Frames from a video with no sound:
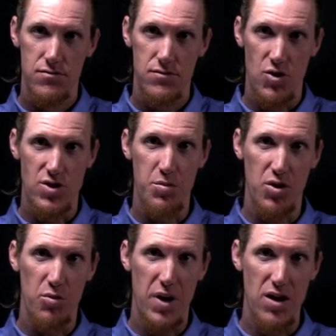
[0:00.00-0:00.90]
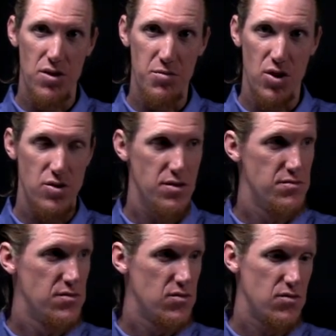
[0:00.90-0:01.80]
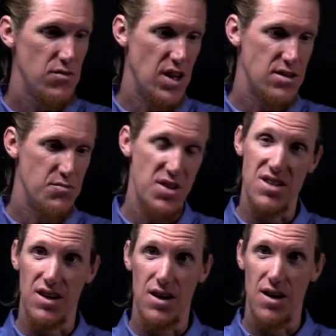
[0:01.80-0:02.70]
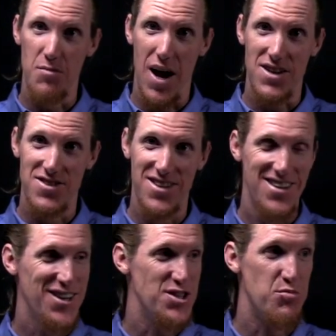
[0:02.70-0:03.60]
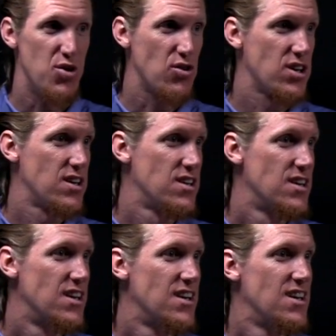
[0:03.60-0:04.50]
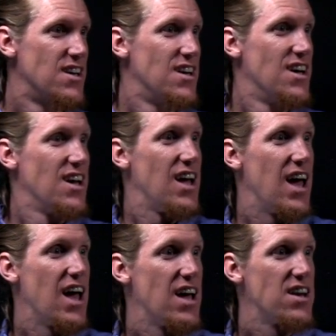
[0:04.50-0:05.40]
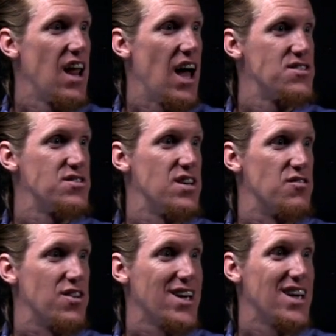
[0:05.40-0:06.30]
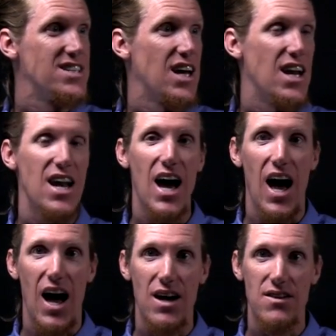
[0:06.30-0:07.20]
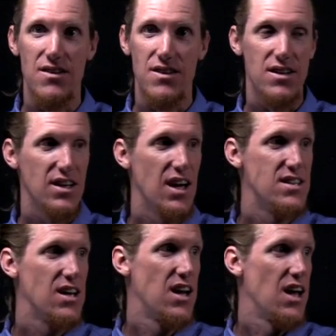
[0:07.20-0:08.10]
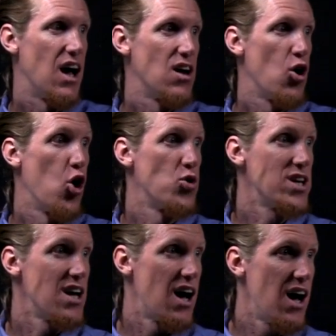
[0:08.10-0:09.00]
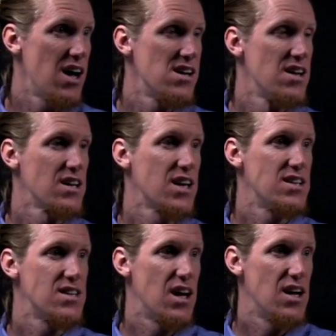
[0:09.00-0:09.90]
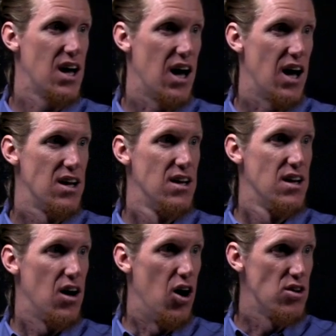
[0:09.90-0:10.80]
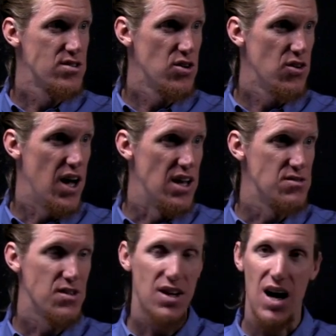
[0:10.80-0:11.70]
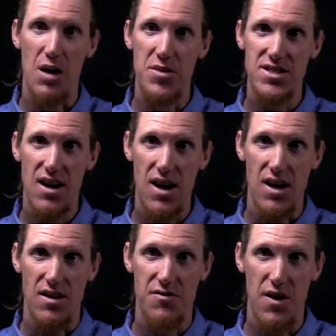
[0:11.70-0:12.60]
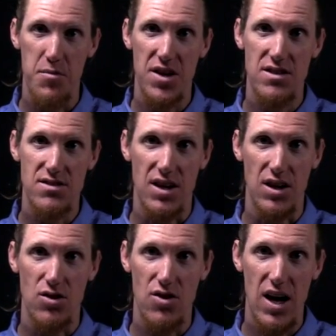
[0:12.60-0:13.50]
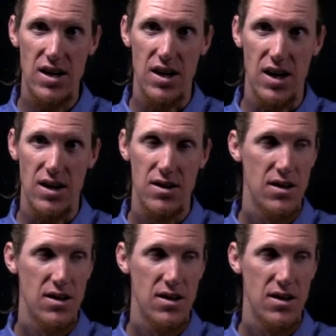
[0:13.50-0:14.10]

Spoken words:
Your typical pirate boat that's missing a mast because it broke. And an adjective, ketana. Ketana. Oniyah, ketana. Also ends with a comet's hey, feminine singular ending.